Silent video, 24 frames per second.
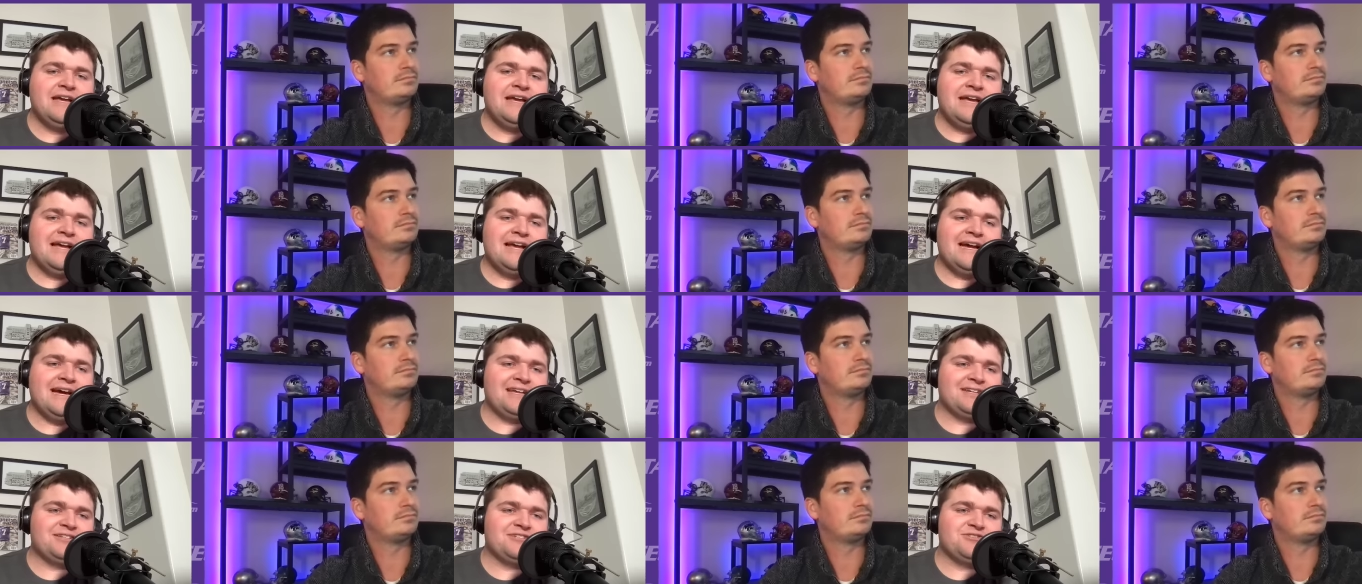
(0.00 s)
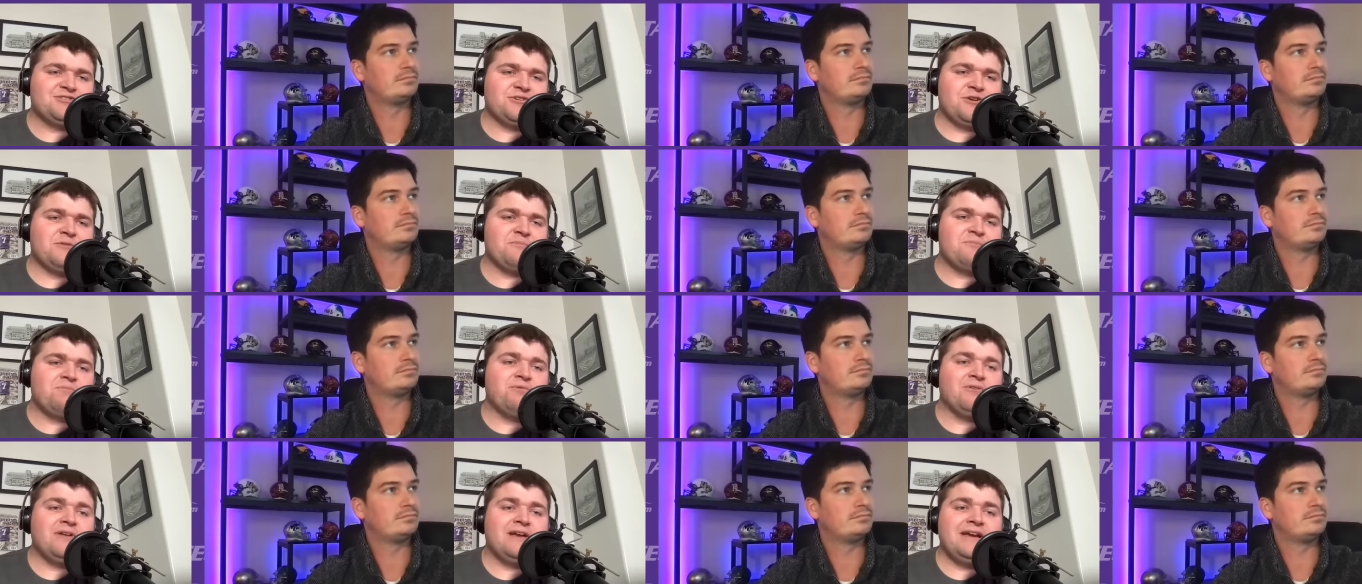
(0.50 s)
Speaker 1: had to
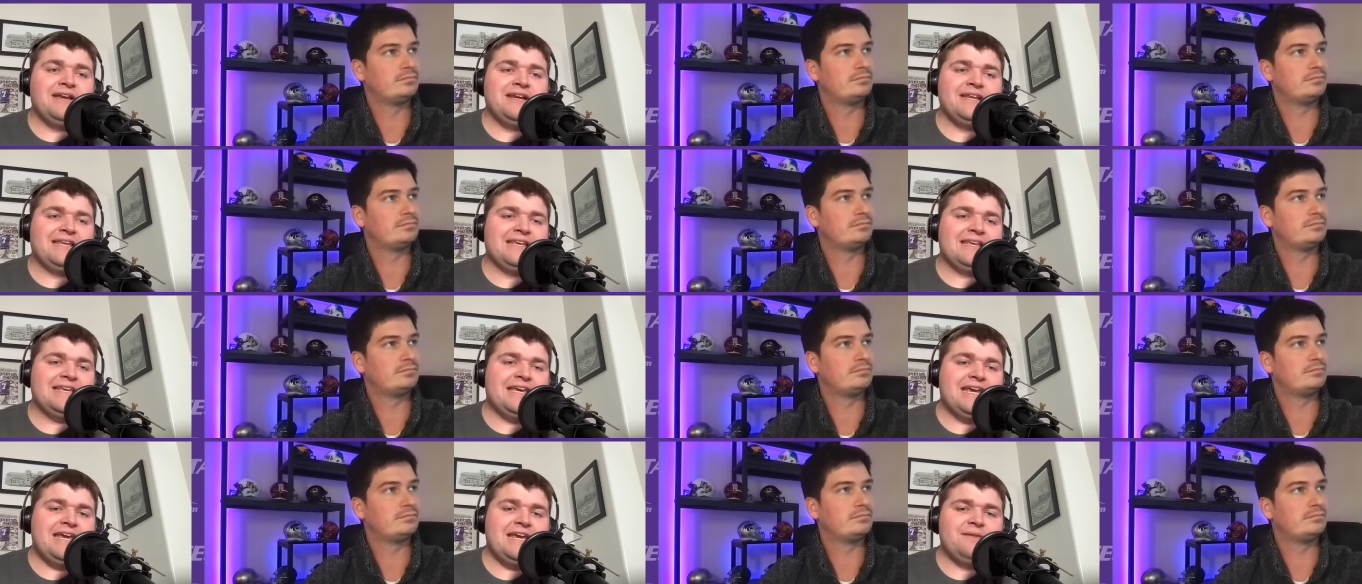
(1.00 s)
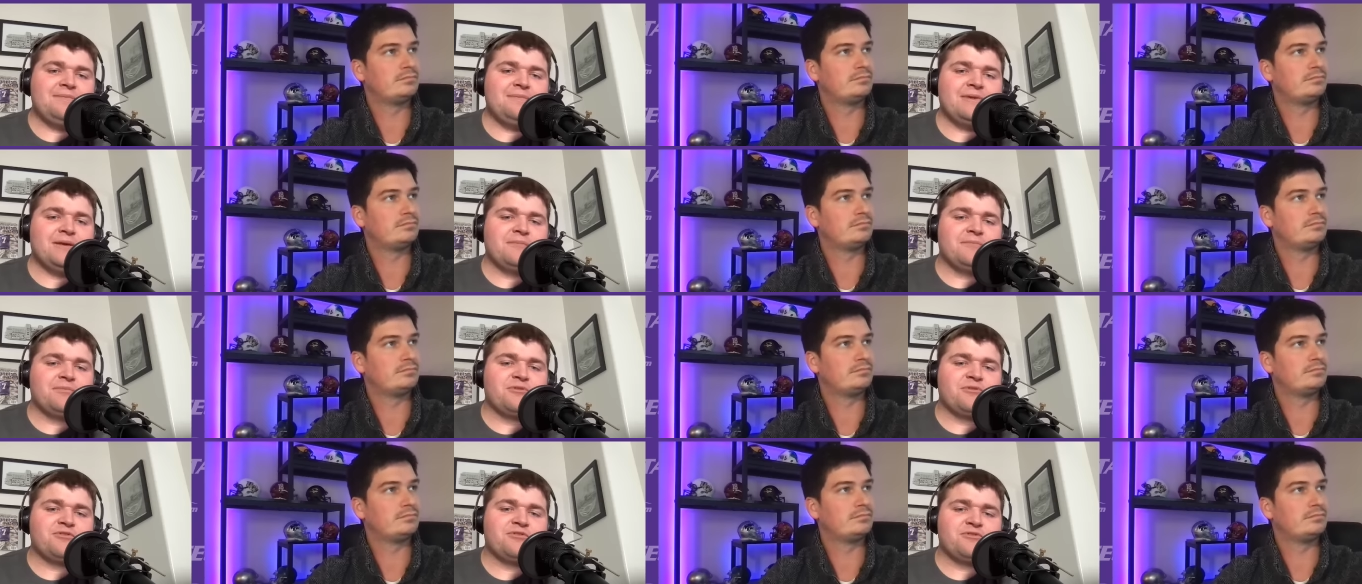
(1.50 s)
start playing in game
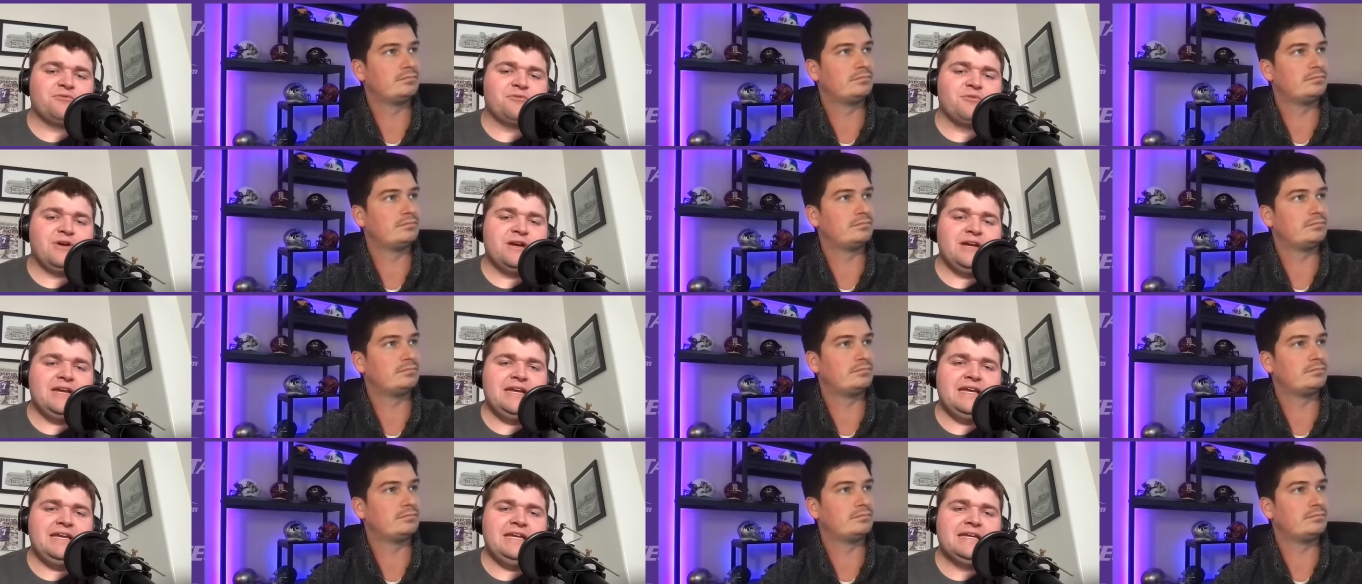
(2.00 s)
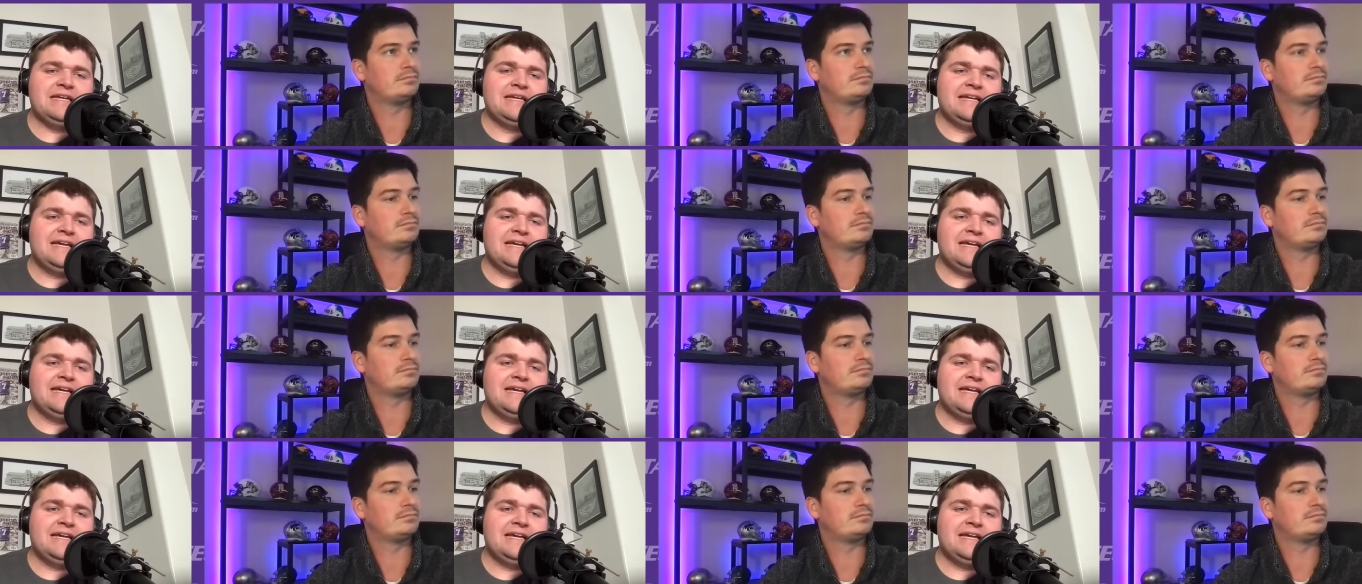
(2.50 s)
number 3